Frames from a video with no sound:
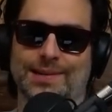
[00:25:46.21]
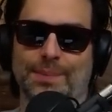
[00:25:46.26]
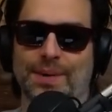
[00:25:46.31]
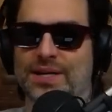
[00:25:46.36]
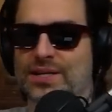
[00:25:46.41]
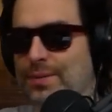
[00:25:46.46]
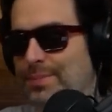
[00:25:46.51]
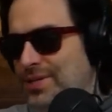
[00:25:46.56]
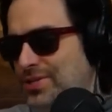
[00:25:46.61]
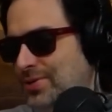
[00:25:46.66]

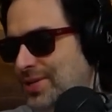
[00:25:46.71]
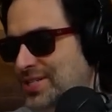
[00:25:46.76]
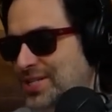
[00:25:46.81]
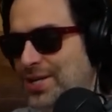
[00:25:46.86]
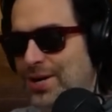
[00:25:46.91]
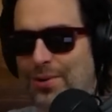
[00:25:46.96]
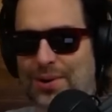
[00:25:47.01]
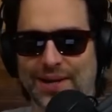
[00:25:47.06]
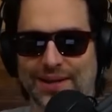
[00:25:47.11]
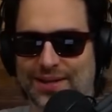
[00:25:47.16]
because I'm just easy
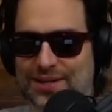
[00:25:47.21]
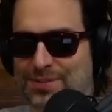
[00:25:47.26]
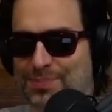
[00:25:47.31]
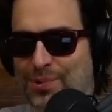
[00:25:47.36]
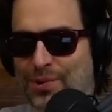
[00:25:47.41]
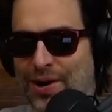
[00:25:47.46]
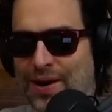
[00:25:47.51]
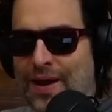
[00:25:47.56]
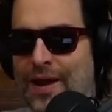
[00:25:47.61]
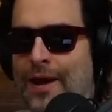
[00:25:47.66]
going at this
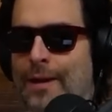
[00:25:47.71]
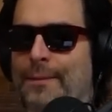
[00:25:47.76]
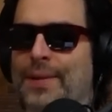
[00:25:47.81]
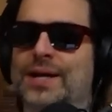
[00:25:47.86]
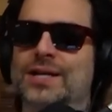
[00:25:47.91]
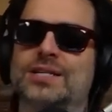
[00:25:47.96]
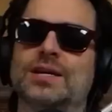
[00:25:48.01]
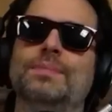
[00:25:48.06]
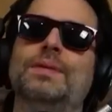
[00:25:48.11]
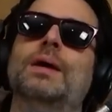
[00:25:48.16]
point.
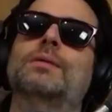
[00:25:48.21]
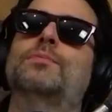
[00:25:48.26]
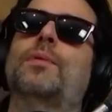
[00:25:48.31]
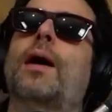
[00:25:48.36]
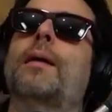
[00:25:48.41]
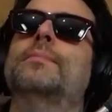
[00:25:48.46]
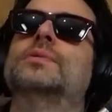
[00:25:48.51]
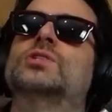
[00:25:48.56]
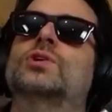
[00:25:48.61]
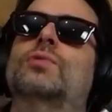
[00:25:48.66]
Because sometimes
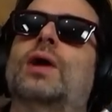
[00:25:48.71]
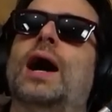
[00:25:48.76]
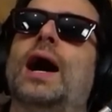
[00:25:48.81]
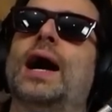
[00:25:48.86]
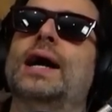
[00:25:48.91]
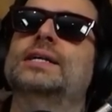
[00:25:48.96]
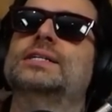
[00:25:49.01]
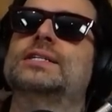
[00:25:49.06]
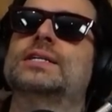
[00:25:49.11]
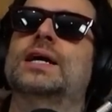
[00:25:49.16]
problems
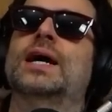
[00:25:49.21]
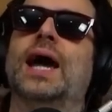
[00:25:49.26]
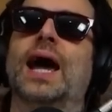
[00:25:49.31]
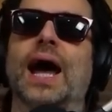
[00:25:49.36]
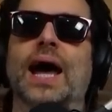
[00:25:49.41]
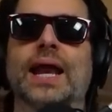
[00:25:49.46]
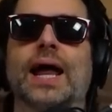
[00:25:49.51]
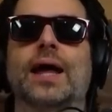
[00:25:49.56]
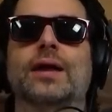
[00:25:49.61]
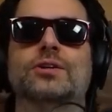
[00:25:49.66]
arise,
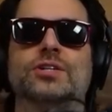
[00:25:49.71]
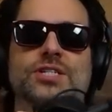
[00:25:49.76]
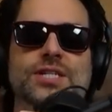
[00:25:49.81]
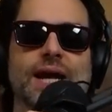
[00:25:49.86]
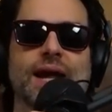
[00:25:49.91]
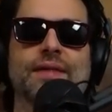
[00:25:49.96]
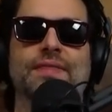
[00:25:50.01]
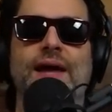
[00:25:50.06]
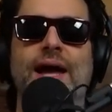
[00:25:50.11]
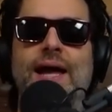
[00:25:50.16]
and I
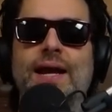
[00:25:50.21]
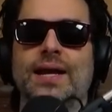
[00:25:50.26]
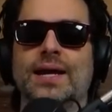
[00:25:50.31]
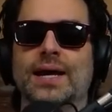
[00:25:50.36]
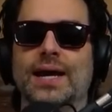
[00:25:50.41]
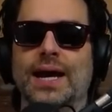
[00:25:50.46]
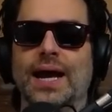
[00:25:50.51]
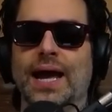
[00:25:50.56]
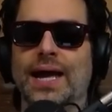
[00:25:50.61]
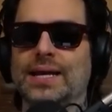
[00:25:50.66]
understand that,
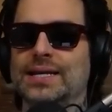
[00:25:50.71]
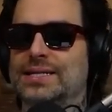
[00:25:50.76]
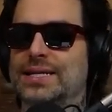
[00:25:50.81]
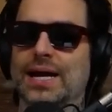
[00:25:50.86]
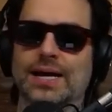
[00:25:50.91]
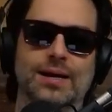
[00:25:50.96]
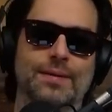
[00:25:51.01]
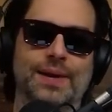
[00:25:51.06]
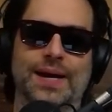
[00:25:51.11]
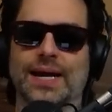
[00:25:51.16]
and it's
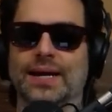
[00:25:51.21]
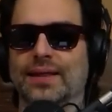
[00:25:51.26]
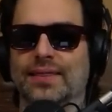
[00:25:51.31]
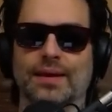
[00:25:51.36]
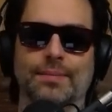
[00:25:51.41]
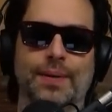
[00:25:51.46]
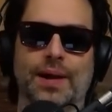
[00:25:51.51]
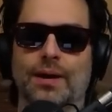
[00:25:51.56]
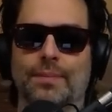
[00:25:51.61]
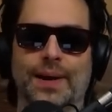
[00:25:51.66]
not going to make
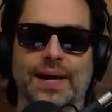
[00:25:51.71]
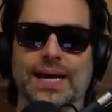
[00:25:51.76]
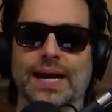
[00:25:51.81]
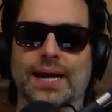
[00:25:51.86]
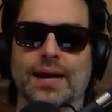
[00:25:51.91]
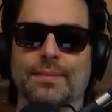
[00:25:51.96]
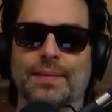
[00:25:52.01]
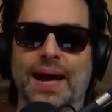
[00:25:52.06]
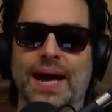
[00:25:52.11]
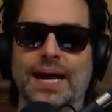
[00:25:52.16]
anything better by
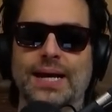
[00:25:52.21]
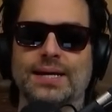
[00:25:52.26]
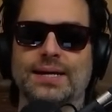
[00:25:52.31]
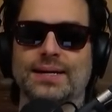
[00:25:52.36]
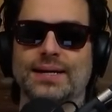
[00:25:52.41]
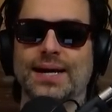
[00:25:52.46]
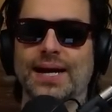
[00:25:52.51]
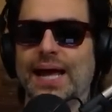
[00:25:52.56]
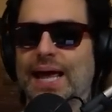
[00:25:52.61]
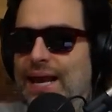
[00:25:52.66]
getting mad.
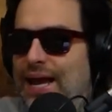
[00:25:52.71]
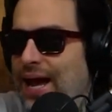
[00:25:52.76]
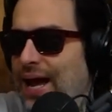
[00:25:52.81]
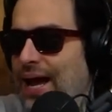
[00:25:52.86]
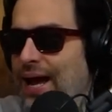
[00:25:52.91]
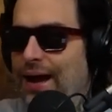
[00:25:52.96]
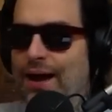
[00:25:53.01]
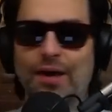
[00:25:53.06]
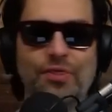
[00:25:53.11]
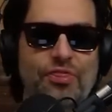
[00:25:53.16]
And
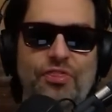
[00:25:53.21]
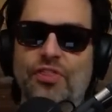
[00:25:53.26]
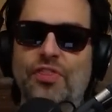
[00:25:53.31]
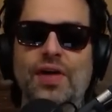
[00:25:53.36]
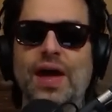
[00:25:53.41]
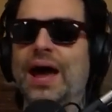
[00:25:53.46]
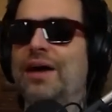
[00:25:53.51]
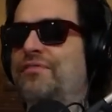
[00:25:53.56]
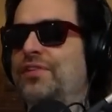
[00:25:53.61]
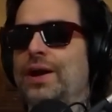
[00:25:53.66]

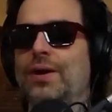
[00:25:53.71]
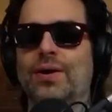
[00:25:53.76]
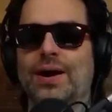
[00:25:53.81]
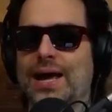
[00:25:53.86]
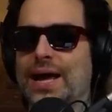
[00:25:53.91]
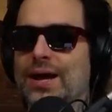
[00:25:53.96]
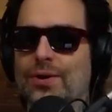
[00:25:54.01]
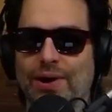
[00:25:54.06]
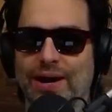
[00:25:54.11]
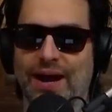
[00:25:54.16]
half an hour.
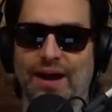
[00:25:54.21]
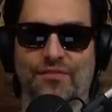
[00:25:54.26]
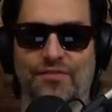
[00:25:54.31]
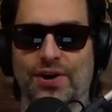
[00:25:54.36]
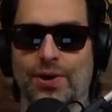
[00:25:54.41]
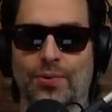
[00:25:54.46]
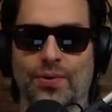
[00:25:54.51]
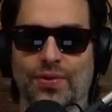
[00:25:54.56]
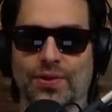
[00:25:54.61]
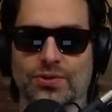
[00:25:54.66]
I could wait half
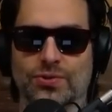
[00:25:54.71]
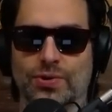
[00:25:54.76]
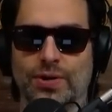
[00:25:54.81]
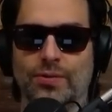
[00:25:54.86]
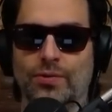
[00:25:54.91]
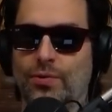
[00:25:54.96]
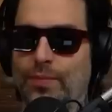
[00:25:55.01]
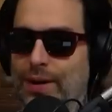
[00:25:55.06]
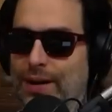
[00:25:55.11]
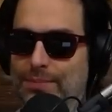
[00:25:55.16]
an hour in this
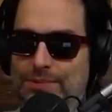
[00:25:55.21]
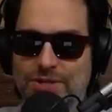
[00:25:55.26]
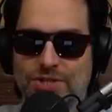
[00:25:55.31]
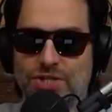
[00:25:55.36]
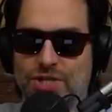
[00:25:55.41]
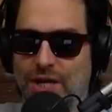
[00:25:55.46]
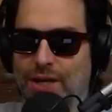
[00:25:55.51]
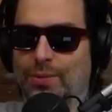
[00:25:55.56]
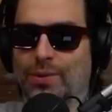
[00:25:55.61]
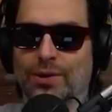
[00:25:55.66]
green room. I'm
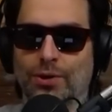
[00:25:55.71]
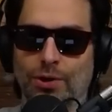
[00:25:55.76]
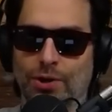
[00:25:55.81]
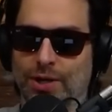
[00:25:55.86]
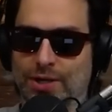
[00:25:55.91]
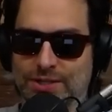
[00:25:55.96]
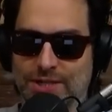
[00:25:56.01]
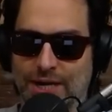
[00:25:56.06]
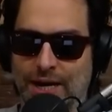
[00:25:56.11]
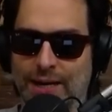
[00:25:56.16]
just chilling with Lulu
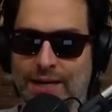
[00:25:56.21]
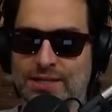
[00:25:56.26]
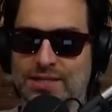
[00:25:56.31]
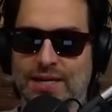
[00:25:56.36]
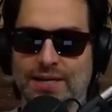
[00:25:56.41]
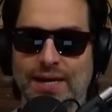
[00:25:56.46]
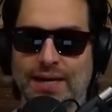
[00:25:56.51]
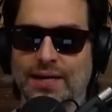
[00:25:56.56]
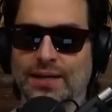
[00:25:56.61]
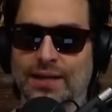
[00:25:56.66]
Gonzalez
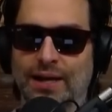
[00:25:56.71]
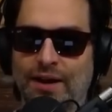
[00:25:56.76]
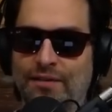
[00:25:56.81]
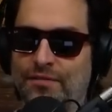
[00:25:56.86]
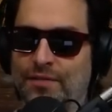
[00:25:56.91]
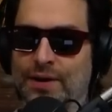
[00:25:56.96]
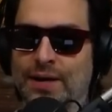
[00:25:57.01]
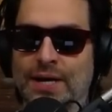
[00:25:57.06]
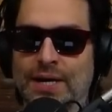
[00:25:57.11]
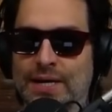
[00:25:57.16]
and Denny
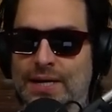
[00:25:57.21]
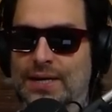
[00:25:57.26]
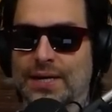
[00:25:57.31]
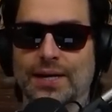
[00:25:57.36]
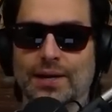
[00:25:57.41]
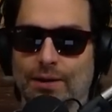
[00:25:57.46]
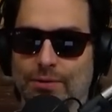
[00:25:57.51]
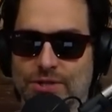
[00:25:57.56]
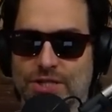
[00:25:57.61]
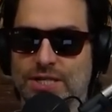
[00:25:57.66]
Love and,
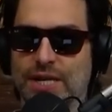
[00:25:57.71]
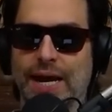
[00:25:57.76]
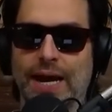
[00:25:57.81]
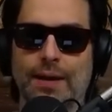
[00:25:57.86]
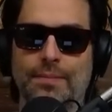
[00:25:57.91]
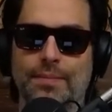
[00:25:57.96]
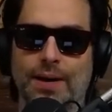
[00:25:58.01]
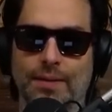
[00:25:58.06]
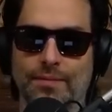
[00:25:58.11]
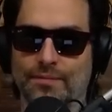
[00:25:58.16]
you know,
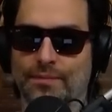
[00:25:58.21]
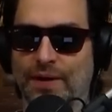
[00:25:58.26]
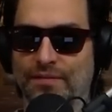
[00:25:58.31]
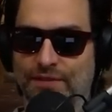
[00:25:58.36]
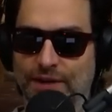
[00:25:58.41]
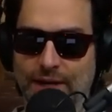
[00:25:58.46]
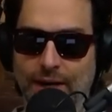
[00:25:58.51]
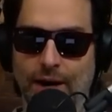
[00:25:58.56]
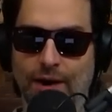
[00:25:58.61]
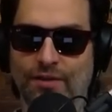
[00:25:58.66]
Sam, my, my
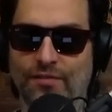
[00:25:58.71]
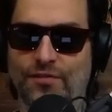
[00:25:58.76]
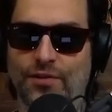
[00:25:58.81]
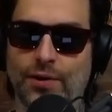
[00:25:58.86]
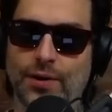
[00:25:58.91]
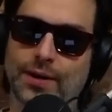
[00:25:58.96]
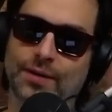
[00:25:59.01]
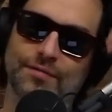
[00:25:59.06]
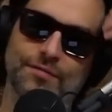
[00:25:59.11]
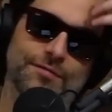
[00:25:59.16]

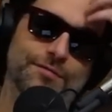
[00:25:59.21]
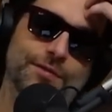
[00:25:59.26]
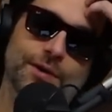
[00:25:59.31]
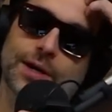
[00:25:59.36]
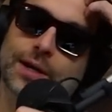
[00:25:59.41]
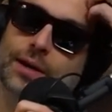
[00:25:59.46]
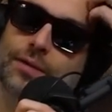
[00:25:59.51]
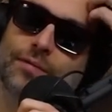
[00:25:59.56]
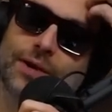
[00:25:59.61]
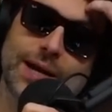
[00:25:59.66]
videographer, and
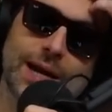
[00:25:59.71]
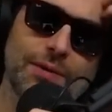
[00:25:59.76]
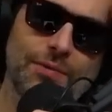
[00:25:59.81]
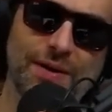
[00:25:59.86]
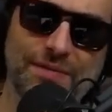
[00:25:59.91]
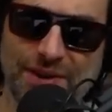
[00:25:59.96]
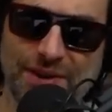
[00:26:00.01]
fucking Enrique. We're